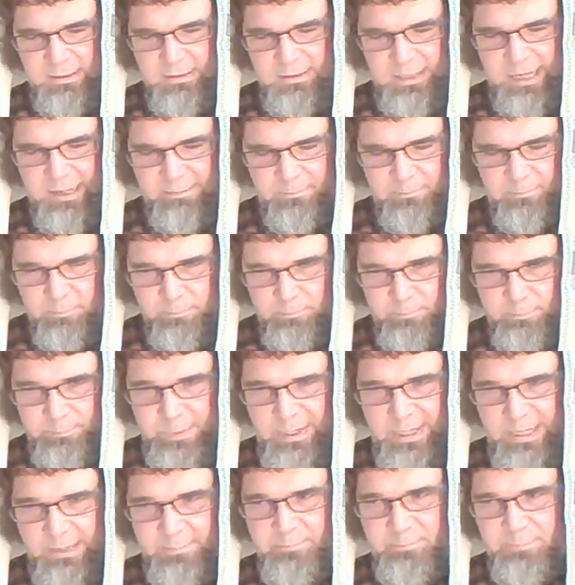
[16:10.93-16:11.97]
That
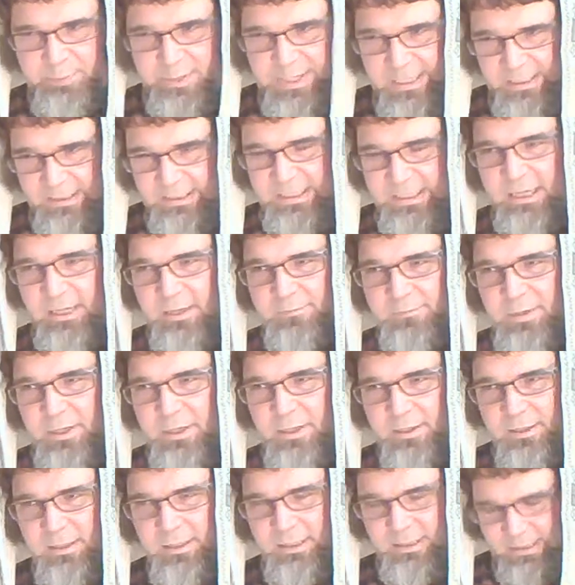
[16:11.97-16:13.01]
big pit down
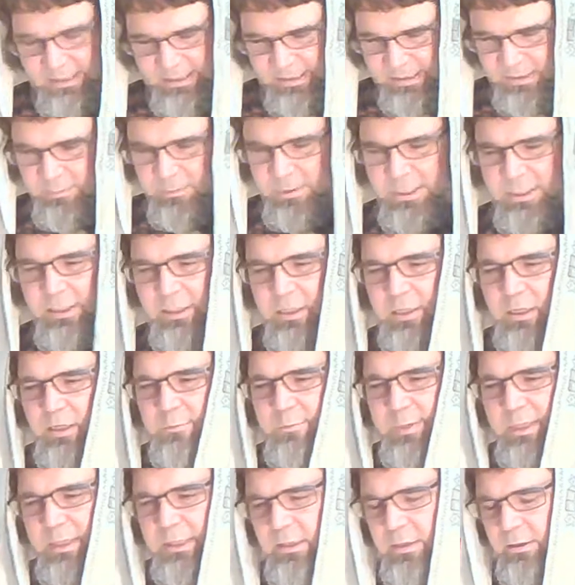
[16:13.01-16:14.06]
there? That's where you're going to
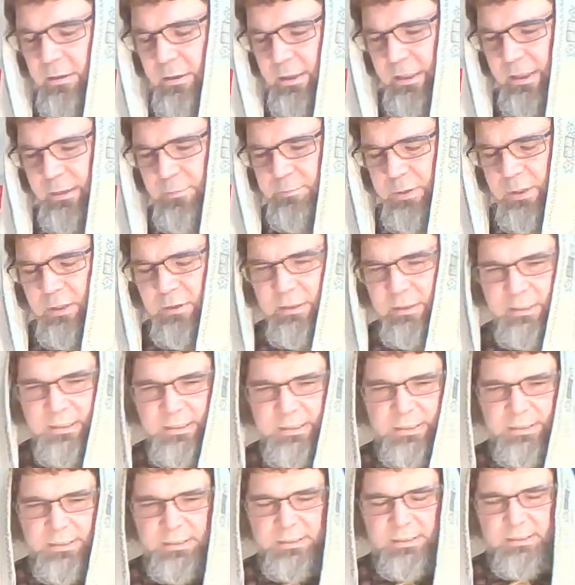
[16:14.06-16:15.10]
be going, you
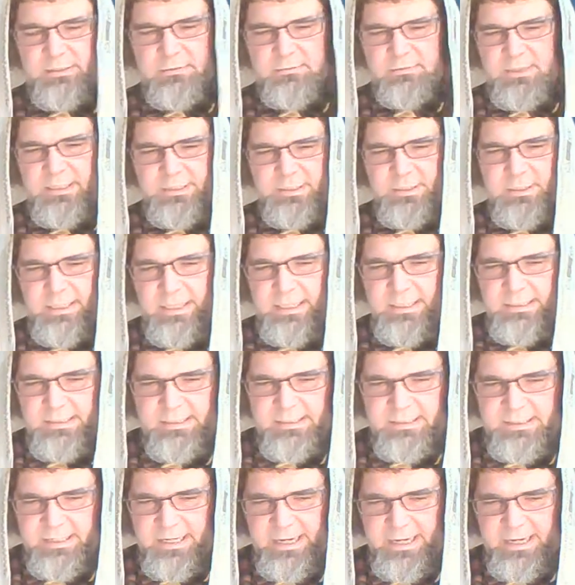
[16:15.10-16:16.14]
politicians, unless you get
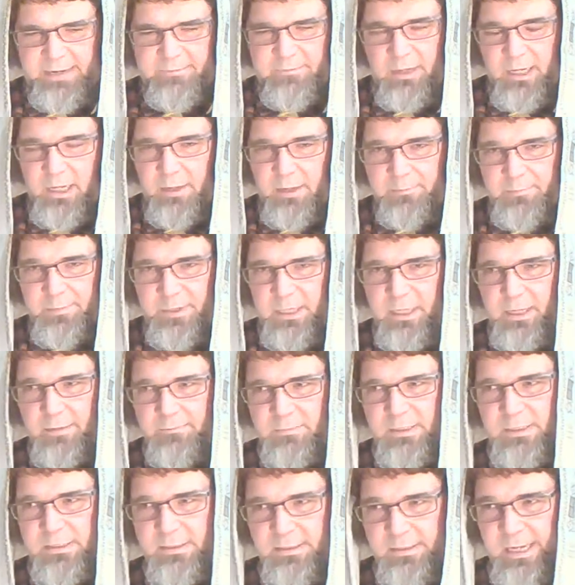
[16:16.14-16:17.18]
saved and become
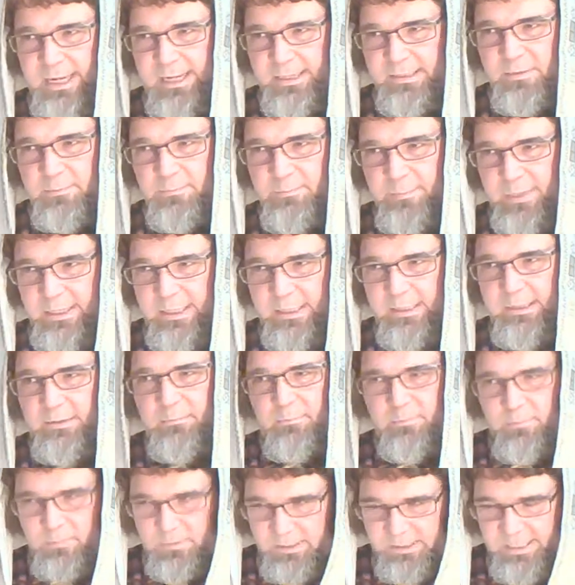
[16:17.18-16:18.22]
statesmen
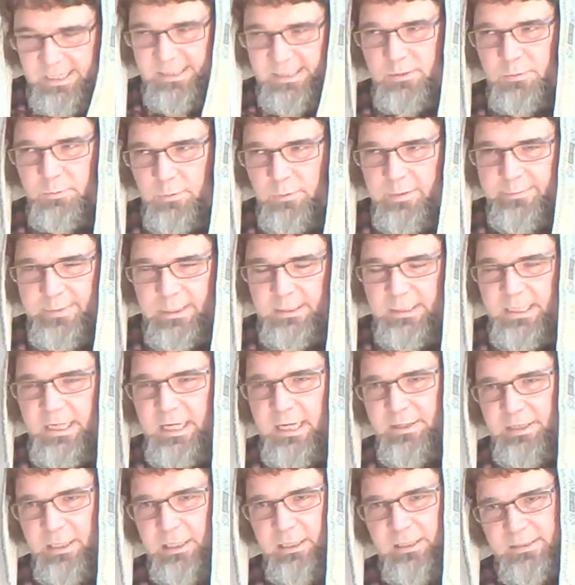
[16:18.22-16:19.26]
and stateswomen
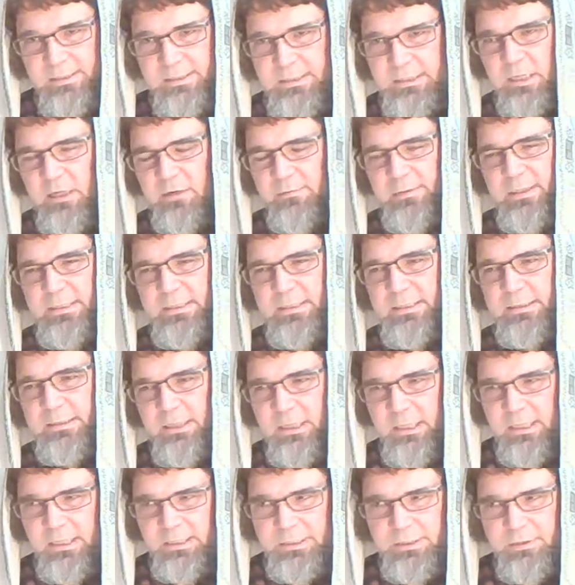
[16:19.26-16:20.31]
that are servants and
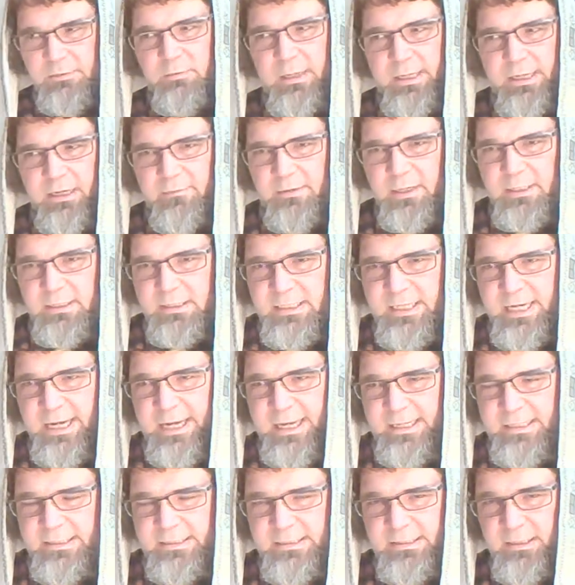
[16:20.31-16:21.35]
going to do whatever it
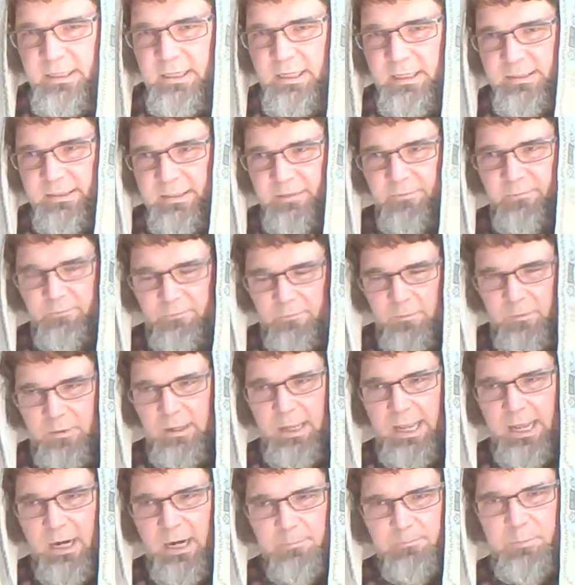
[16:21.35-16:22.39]
takes to
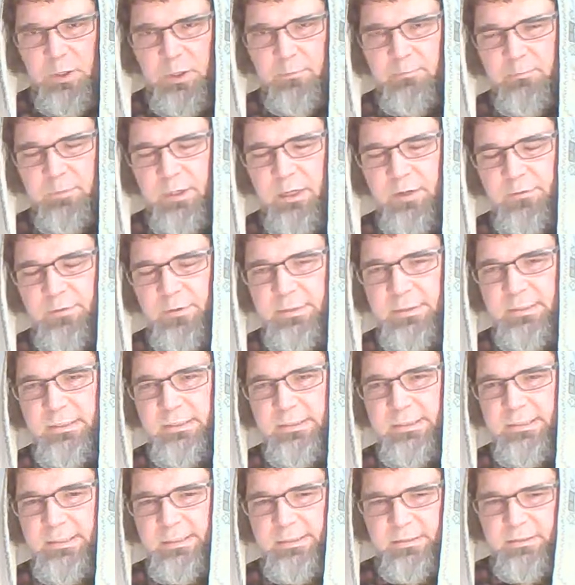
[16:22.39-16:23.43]
help their brothers and
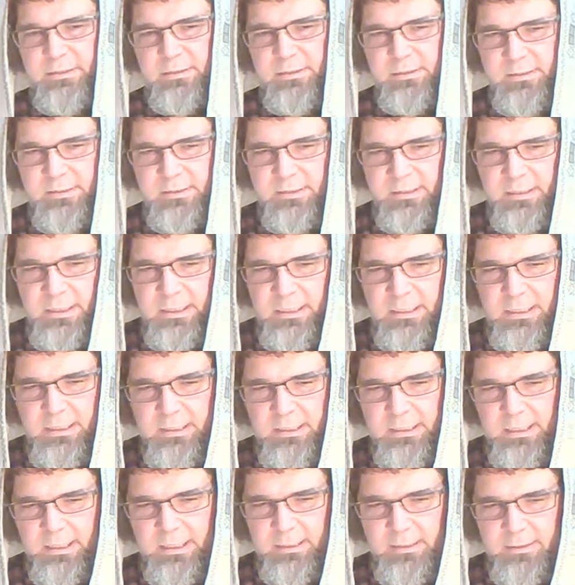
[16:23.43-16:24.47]
sisters.
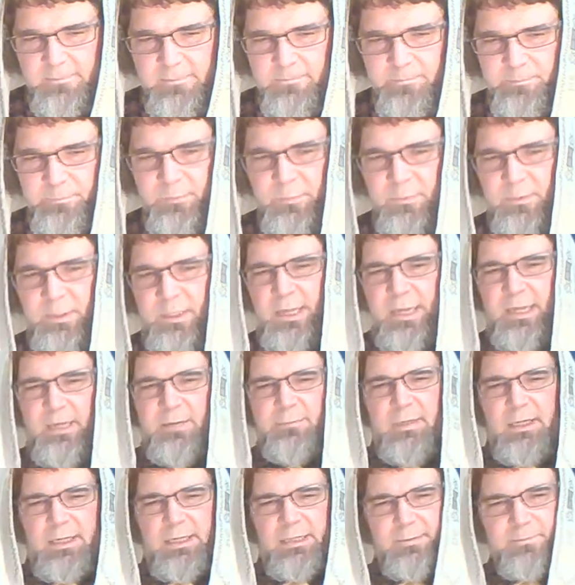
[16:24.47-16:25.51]

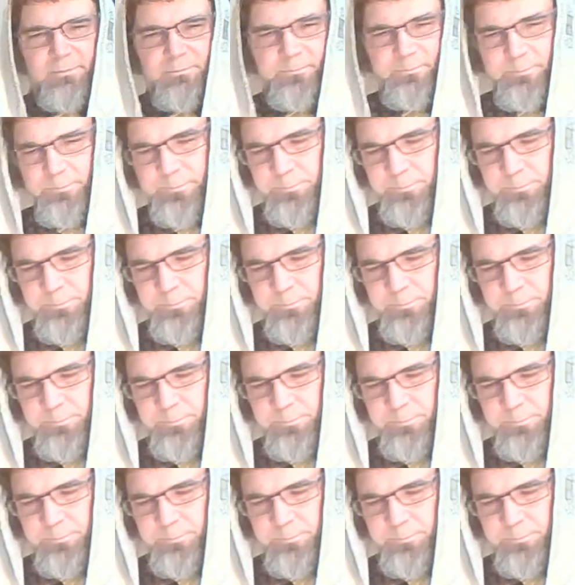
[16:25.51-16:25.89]
Amen.